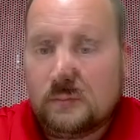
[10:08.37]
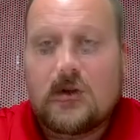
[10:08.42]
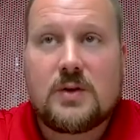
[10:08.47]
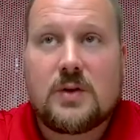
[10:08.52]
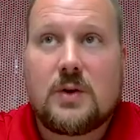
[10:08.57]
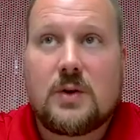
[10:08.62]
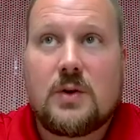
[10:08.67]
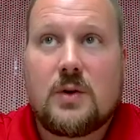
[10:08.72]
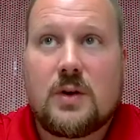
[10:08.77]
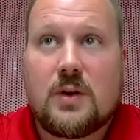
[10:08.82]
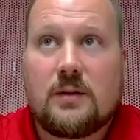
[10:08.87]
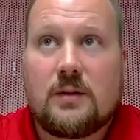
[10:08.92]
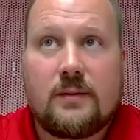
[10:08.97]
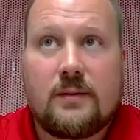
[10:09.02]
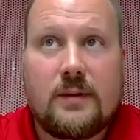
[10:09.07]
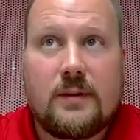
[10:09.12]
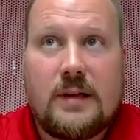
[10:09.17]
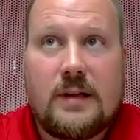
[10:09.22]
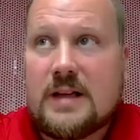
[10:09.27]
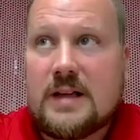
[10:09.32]
So you
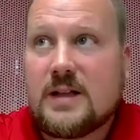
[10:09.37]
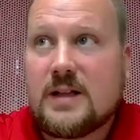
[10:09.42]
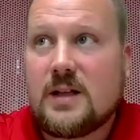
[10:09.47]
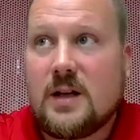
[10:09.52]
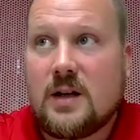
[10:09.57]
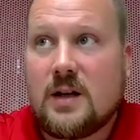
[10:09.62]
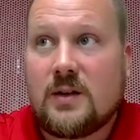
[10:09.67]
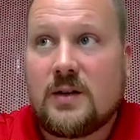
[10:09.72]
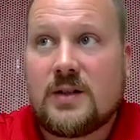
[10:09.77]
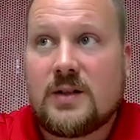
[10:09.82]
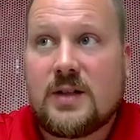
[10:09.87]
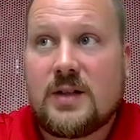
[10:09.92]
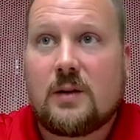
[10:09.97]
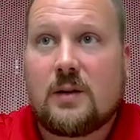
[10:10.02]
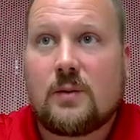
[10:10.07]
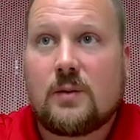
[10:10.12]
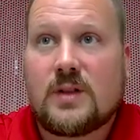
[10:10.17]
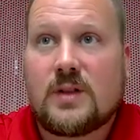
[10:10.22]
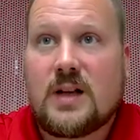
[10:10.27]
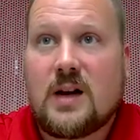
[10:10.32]
can easily
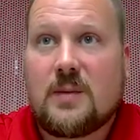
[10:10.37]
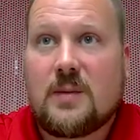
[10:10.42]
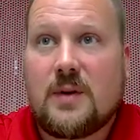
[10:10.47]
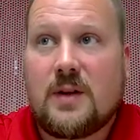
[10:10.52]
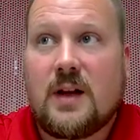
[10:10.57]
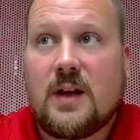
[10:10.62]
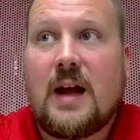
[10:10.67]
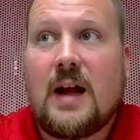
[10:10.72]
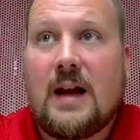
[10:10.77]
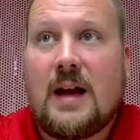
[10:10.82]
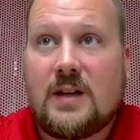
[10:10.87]
understand what's happening